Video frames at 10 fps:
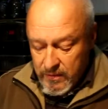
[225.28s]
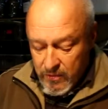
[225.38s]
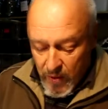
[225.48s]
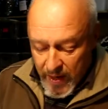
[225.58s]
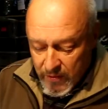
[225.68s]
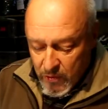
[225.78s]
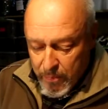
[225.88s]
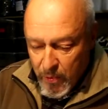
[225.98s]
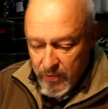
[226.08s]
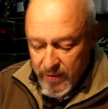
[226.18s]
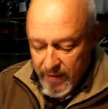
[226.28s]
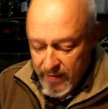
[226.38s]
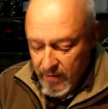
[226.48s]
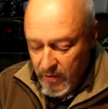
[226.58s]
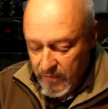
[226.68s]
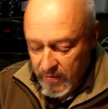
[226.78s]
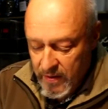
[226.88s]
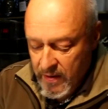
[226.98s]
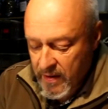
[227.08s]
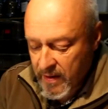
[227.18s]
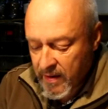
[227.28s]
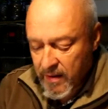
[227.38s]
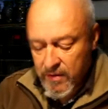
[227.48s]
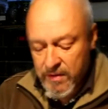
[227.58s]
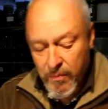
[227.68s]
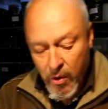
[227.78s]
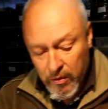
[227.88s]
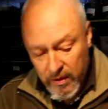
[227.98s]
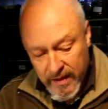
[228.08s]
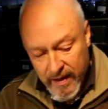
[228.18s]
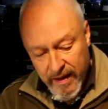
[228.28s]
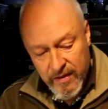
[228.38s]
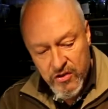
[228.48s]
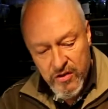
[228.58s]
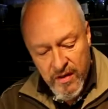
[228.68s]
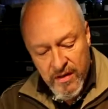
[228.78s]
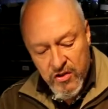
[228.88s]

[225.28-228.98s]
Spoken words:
try to put in another smaller cage